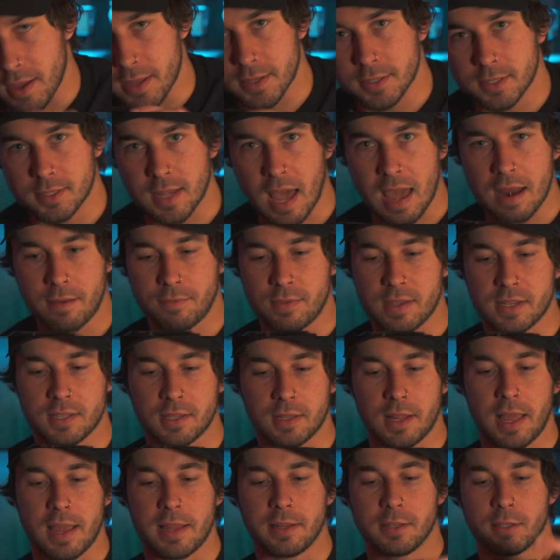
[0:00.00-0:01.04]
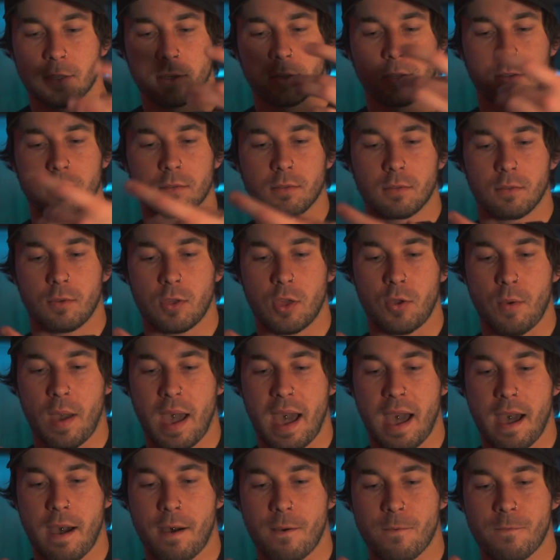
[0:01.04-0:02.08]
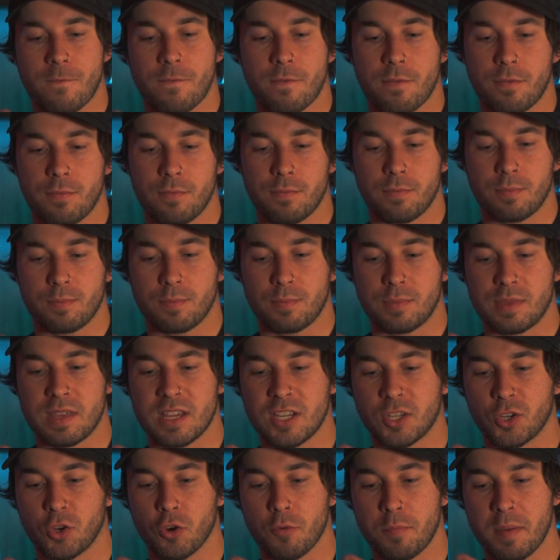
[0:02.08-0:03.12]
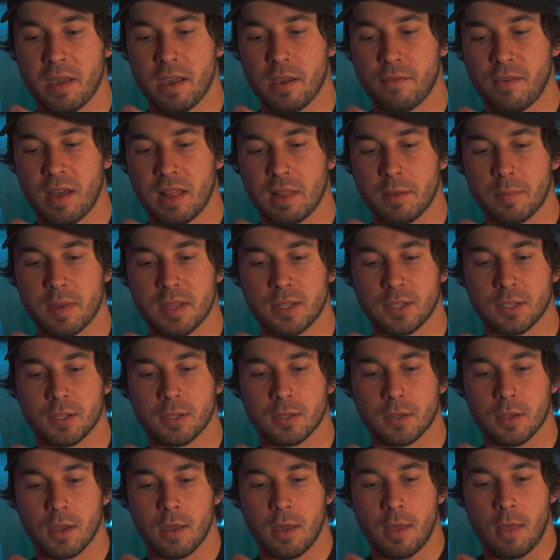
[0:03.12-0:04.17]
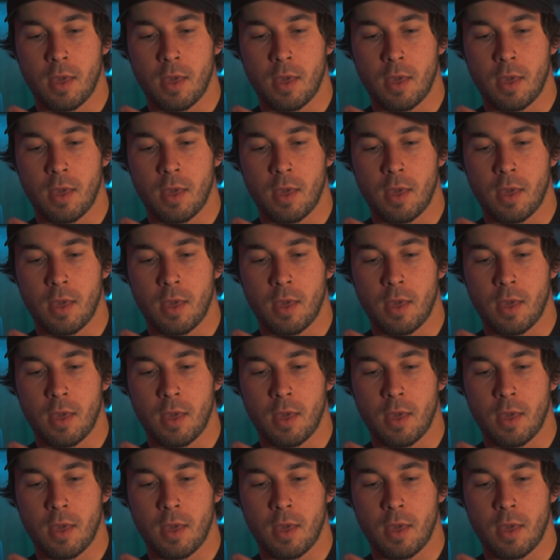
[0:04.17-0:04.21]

Inside of this lens, you have this grouping of elements,